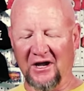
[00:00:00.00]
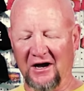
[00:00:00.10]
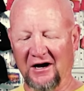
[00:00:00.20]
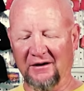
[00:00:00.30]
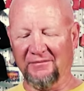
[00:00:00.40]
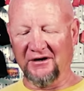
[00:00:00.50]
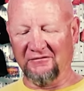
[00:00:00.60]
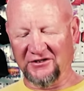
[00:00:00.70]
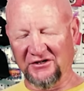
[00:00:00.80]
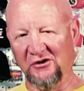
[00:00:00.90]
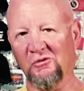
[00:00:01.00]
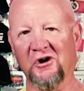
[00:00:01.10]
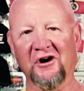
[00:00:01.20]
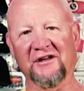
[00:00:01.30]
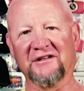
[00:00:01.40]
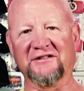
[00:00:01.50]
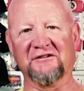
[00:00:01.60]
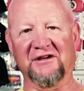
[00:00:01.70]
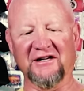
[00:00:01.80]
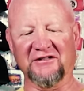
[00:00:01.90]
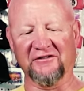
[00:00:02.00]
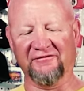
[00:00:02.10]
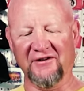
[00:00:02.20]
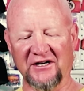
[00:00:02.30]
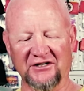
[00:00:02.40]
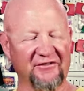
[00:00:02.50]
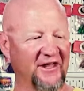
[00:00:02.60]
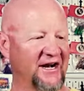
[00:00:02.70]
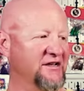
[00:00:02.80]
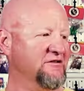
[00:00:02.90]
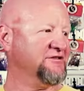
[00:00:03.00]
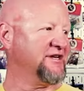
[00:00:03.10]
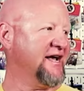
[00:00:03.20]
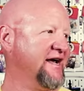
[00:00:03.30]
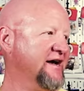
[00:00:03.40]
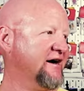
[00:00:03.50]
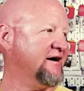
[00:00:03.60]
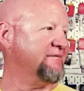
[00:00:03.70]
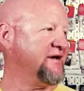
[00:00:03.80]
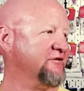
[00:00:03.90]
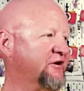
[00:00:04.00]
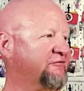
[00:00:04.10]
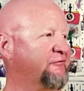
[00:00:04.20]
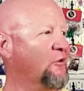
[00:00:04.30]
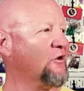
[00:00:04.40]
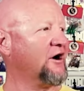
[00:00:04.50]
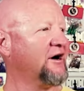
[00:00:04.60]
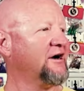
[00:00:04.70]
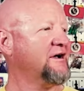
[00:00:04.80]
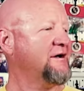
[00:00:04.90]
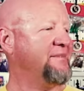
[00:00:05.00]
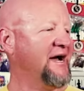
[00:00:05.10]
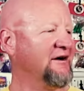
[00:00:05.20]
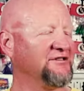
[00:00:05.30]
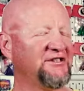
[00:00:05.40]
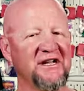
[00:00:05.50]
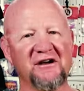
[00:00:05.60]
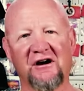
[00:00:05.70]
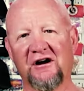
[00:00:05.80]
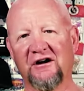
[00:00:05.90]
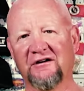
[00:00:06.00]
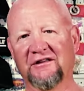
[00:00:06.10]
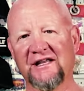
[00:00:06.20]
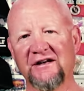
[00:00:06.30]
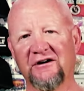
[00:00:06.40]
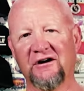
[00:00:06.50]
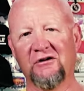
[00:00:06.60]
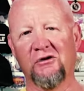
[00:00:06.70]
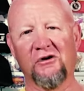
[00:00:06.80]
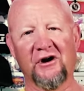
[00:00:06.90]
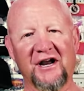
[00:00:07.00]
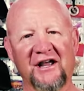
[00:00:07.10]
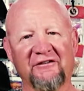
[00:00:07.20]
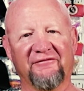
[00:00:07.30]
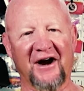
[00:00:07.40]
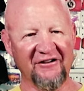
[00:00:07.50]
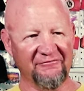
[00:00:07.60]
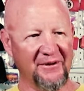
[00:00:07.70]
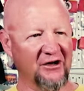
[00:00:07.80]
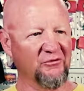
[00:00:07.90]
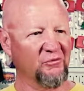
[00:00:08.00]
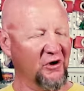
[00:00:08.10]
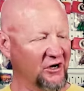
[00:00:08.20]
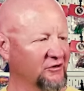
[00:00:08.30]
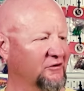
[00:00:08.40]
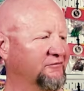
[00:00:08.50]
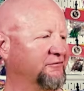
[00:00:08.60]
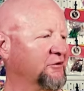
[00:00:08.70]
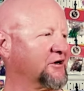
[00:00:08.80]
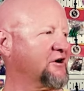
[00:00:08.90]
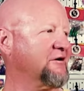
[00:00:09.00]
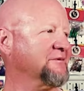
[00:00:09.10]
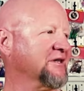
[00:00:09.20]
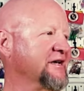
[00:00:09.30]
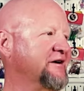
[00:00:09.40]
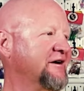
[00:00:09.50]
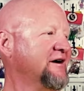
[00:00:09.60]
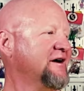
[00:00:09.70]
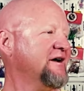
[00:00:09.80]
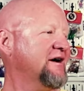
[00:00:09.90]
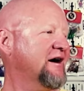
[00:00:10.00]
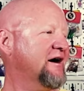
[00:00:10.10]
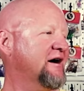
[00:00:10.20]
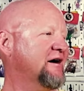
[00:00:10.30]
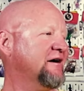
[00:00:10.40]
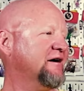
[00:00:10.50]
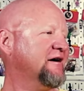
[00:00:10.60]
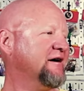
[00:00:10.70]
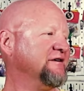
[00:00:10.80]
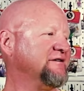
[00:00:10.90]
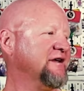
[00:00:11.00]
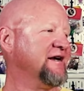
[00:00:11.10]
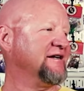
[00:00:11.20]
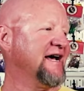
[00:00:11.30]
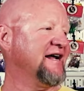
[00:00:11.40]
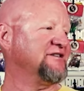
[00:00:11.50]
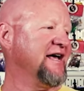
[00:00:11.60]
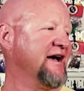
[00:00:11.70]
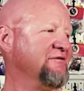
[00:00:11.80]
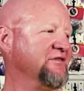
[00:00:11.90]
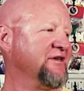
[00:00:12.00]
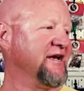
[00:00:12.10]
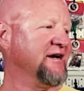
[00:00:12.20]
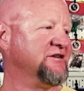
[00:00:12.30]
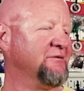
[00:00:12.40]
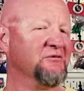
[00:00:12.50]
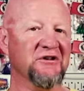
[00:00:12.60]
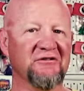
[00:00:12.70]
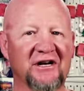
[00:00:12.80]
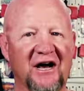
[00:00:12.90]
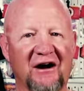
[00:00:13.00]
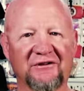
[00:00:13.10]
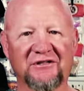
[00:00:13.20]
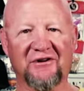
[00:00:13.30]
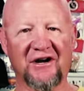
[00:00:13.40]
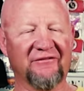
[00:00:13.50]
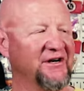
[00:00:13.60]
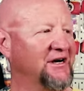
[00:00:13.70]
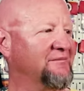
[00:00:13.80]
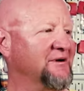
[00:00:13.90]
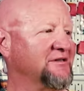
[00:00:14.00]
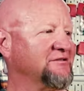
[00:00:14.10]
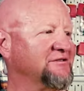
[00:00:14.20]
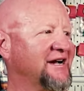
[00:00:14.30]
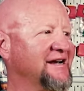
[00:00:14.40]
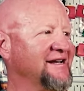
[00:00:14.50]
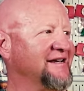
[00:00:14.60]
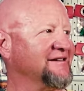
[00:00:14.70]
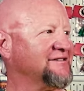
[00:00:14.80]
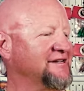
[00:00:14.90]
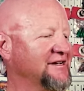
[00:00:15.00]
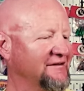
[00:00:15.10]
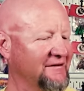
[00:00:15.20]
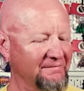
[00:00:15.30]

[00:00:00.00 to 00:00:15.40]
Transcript: But it will still work and still catches the fish. And then I use a either a 4 pound Seaguar leader or a 5 pound Runkle fluorocarbon leader, and attach that with a double uni knot, which is right over here, but it's so tiny you can't see it.